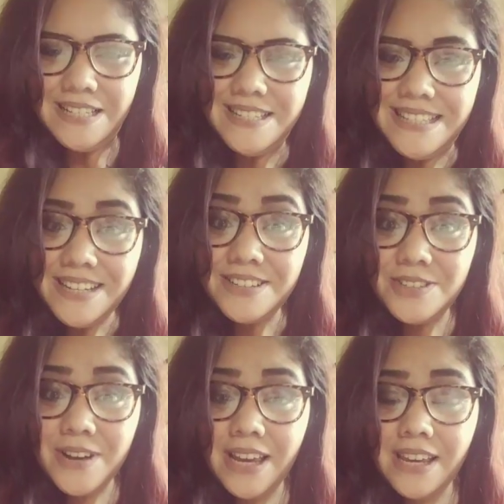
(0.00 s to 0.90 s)
hesitant
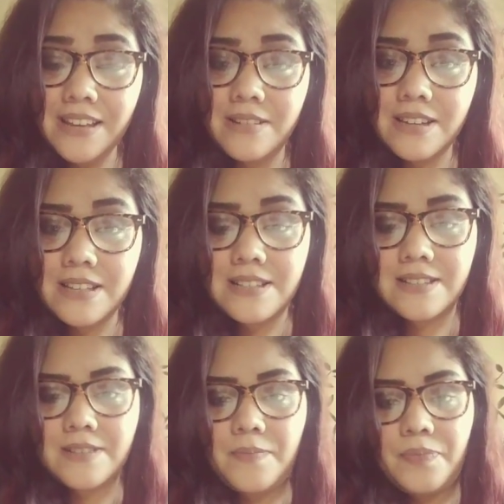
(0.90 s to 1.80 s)
to try it
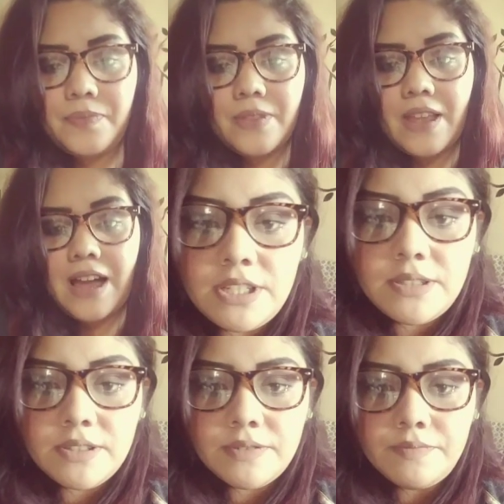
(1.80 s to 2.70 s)
because
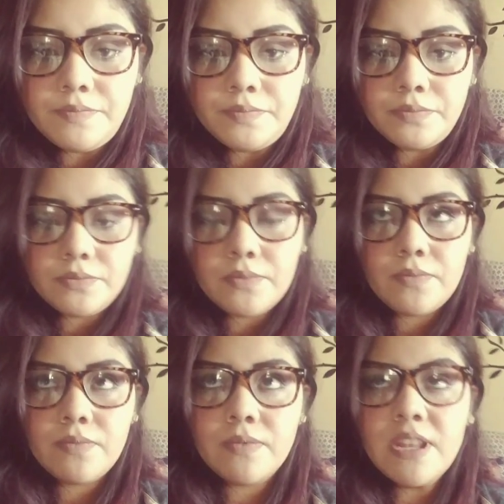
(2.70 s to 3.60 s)
I
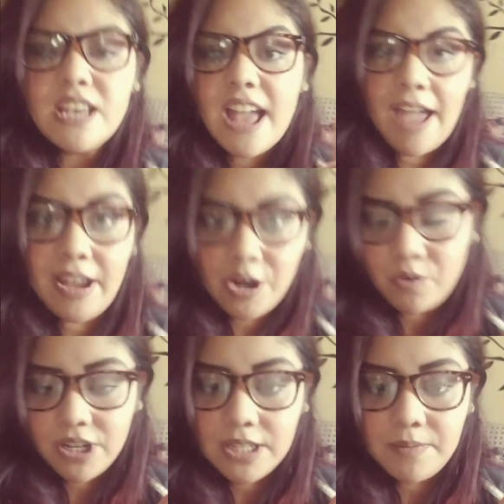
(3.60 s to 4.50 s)
I've had
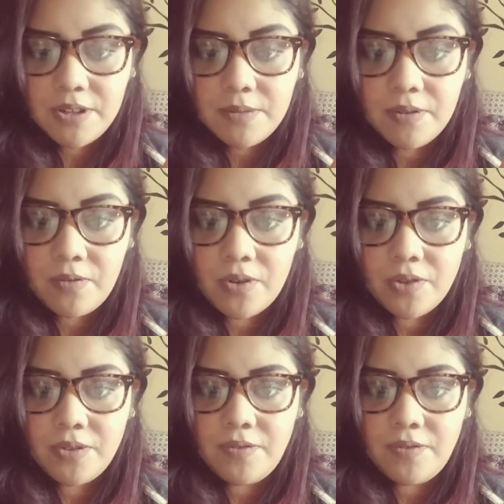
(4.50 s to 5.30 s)
one experience before